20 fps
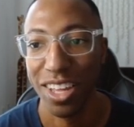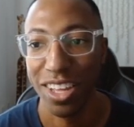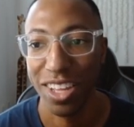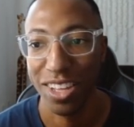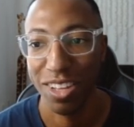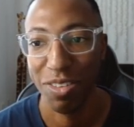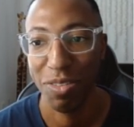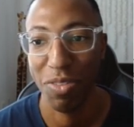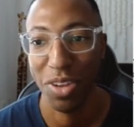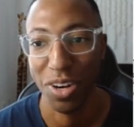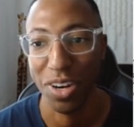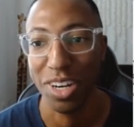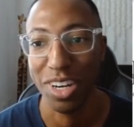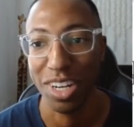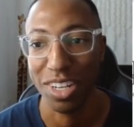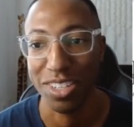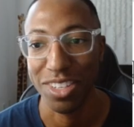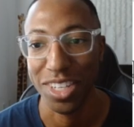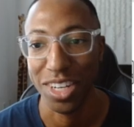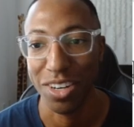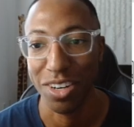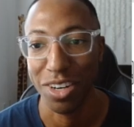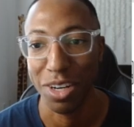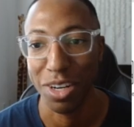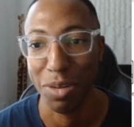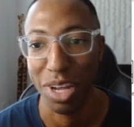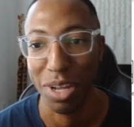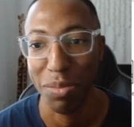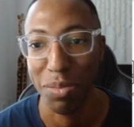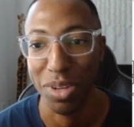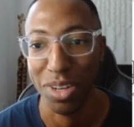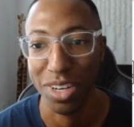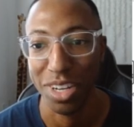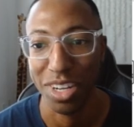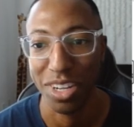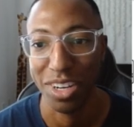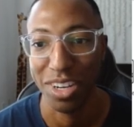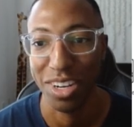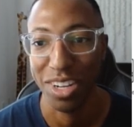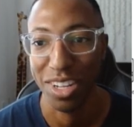very necessary in my
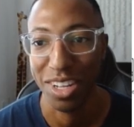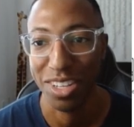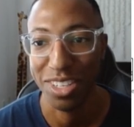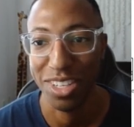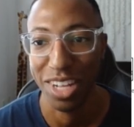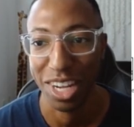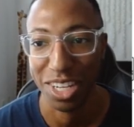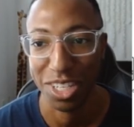opinion. Snacks are